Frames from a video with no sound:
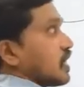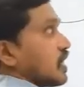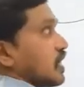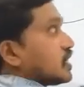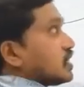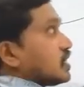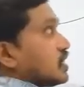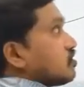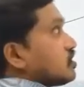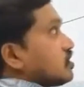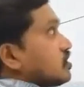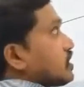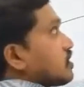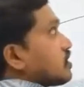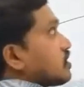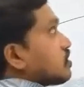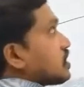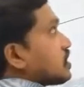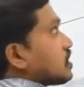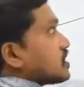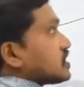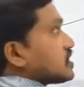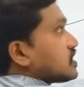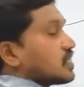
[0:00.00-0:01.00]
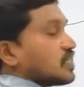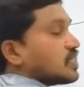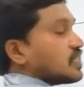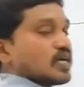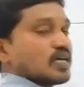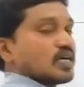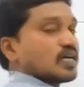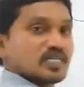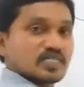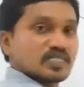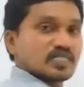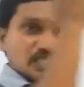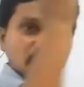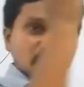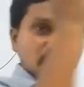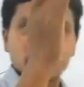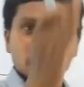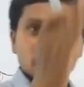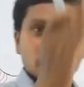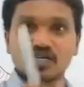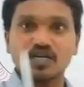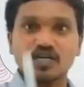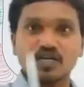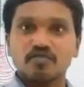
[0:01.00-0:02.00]
You can see the
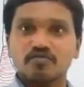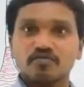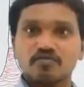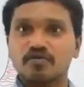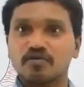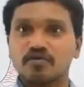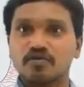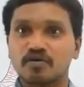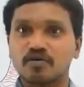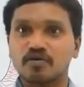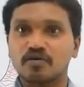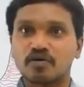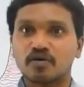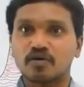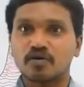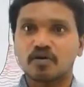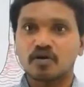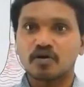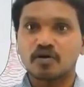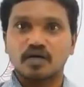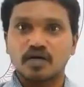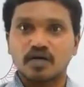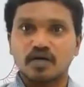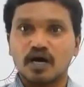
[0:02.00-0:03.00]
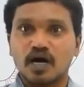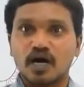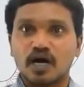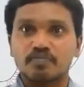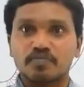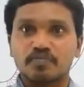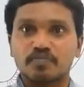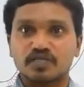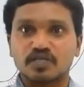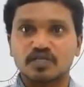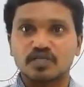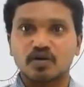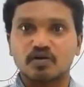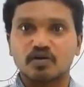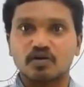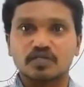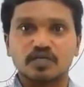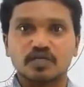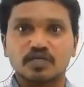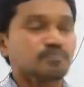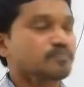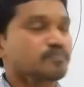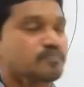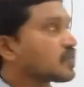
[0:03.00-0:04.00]
section of corpus
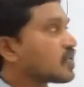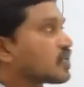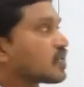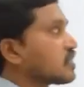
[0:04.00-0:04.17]
callosum.